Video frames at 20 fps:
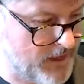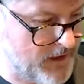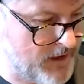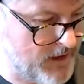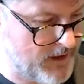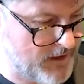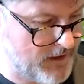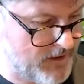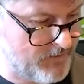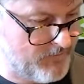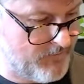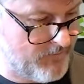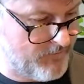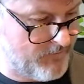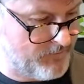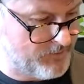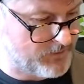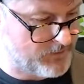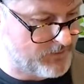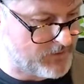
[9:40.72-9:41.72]

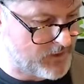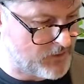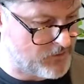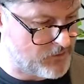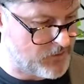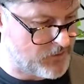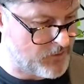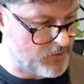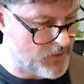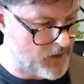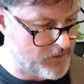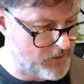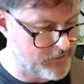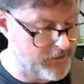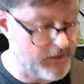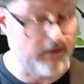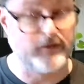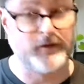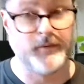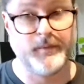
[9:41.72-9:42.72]
from what I've
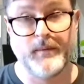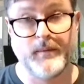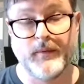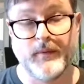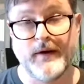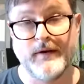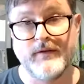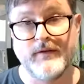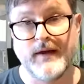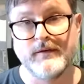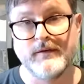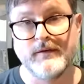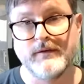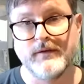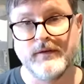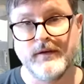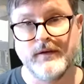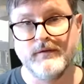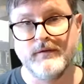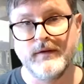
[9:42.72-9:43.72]
seen, it's a bit more
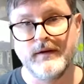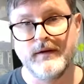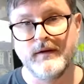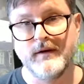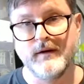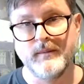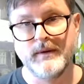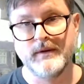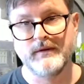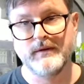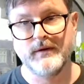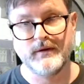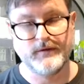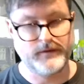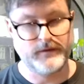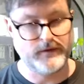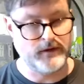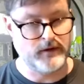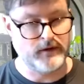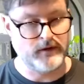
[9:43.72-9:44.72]
advanced than VidNami. So
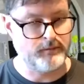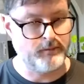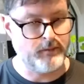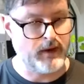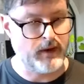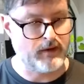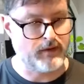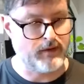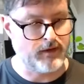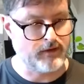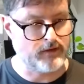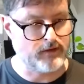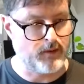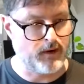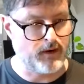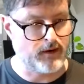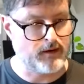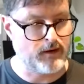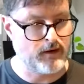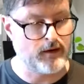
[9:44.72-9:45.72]
if you could pick things
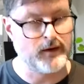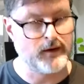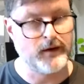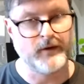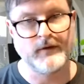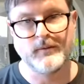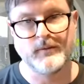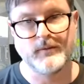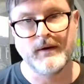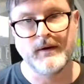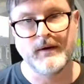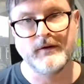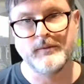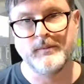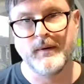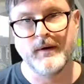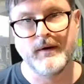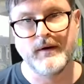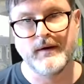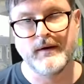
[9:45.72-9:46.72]
by color as well as
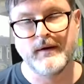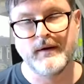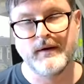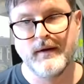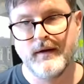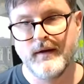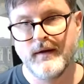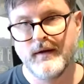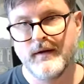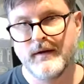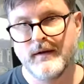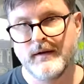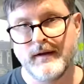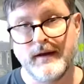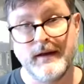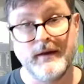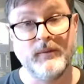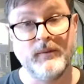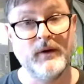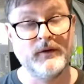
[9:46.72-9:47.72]
by
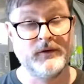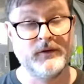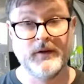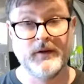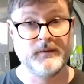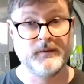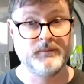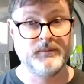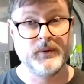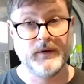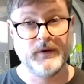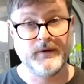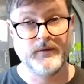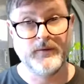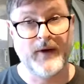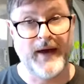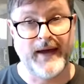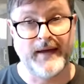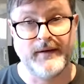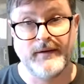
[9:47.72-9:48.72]
keywords, so you could put in
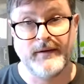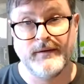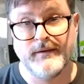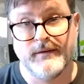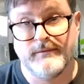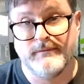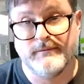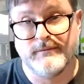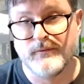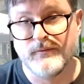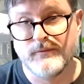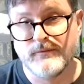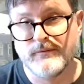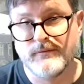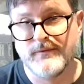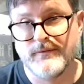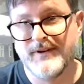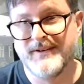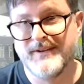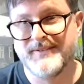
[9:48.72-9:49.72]
red and
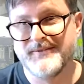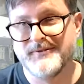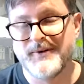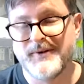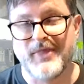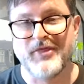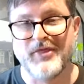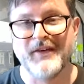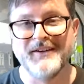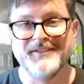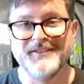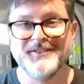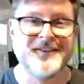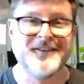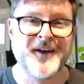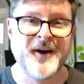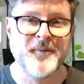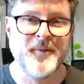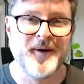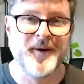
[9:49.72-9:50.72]
red things had
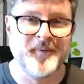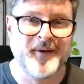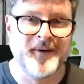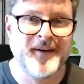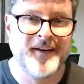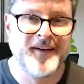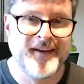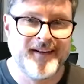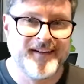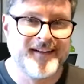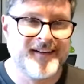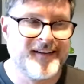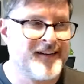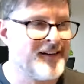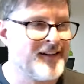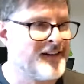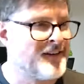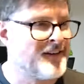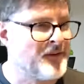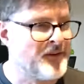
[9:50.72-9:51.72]
come up.
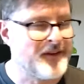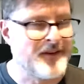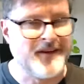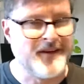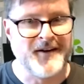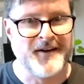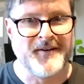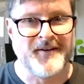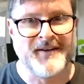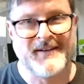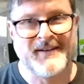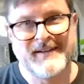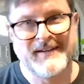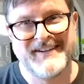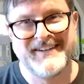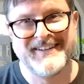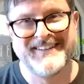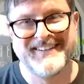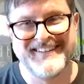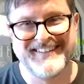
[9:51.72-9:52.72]
Well, you know,
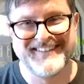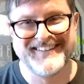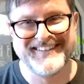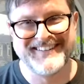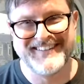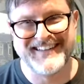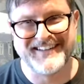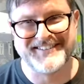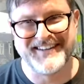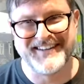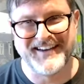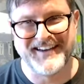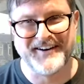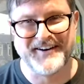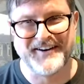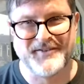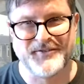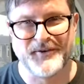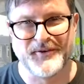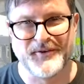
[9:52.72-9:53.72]
that's
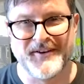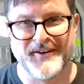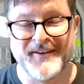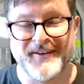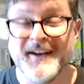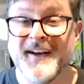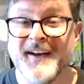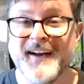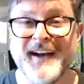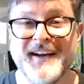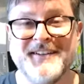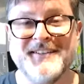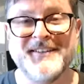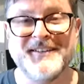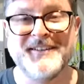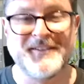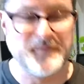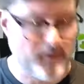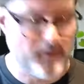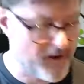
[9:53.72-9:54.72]
AI for you. Ain't
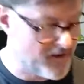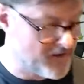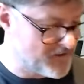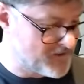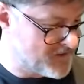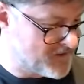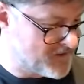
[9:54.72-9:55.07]
it smart?